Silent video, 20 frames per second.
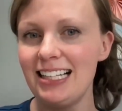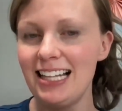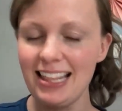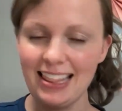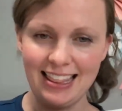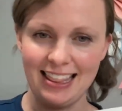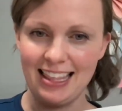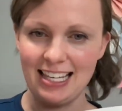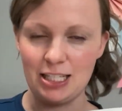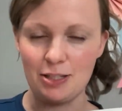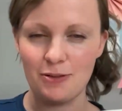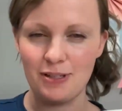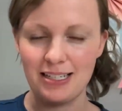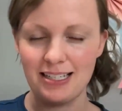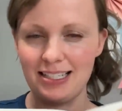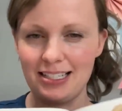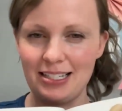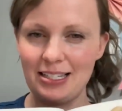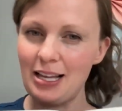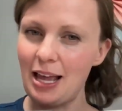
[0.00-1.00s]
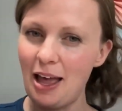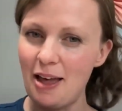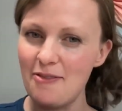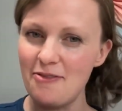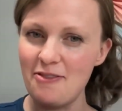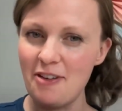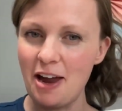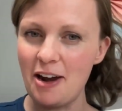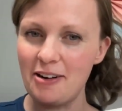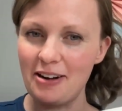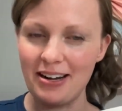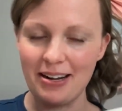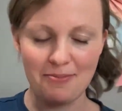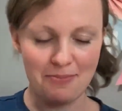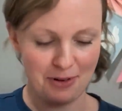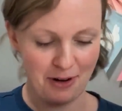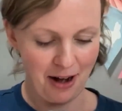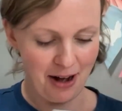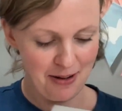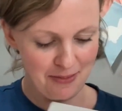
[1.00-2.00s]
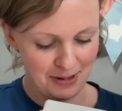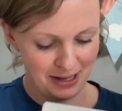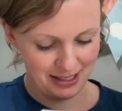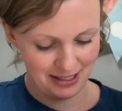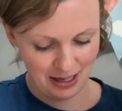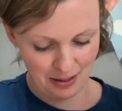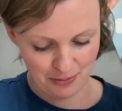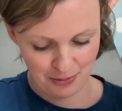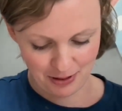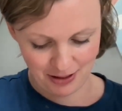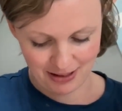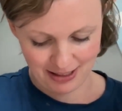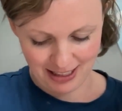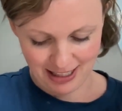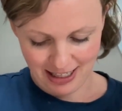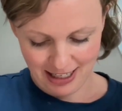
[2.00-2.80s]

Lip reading: this one is a very prime example.